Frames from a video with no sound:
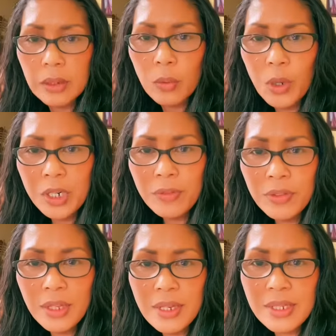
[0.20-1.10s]
One of the
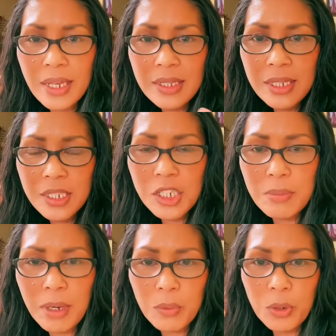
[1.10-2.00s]
things I teach
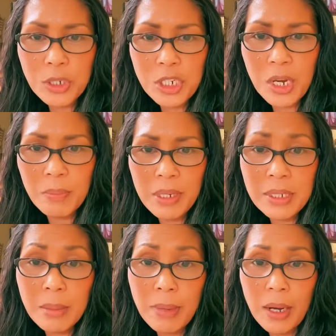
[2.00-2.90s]
in my workshop
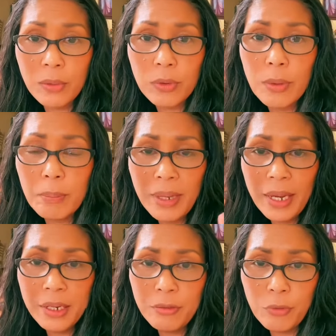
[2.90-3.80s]
is about
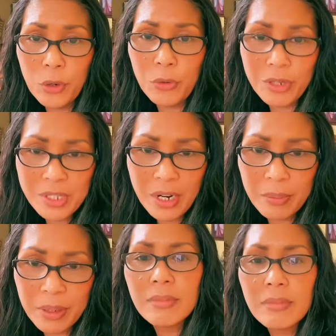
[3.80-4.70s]
planning for
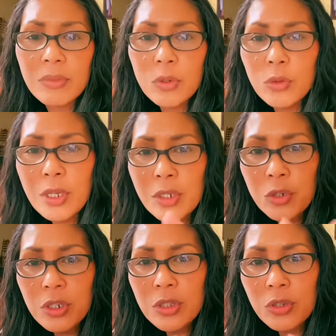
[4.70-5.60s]
retirement. Two things
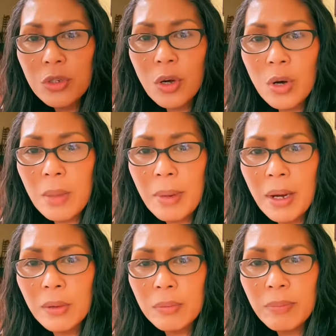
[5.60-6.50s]
you need to know
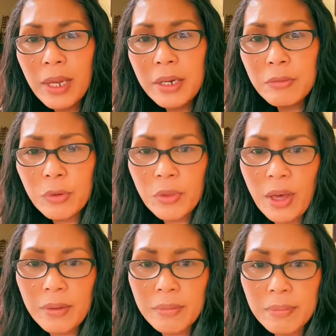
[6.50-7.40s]
about planning for
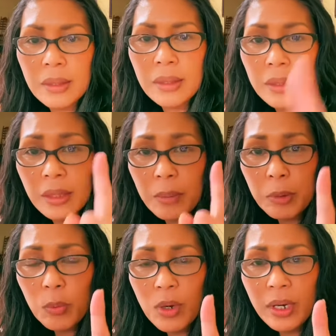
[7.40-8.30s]
that.
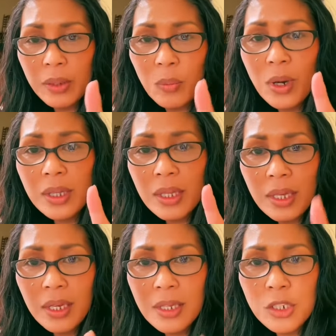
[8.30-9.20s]
Number one, what
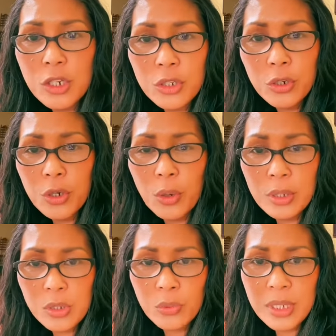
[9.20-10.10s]
age you're
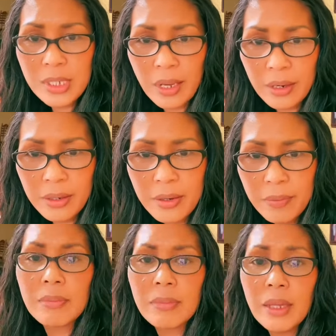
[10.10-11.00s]
going to retire
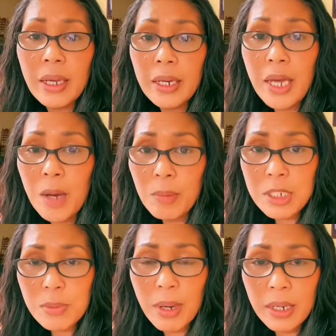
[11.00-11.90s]
and how
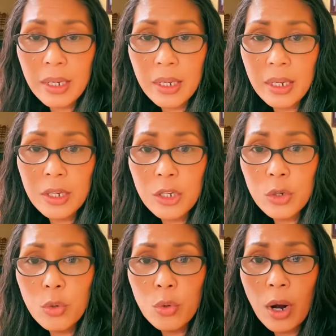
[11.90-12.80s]
much money
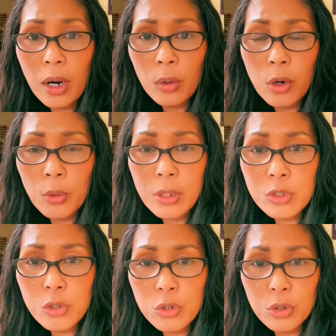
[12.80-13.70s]
you are going
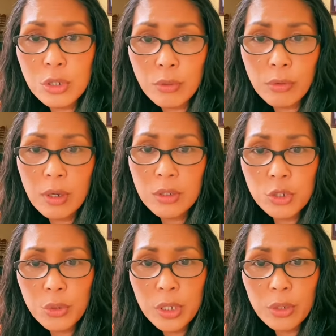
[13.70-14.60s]
to use
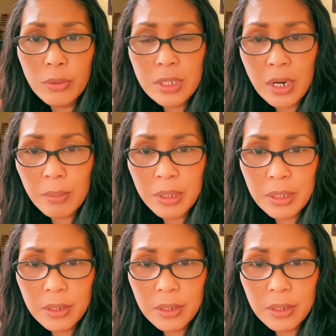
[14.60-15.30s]
during your retirement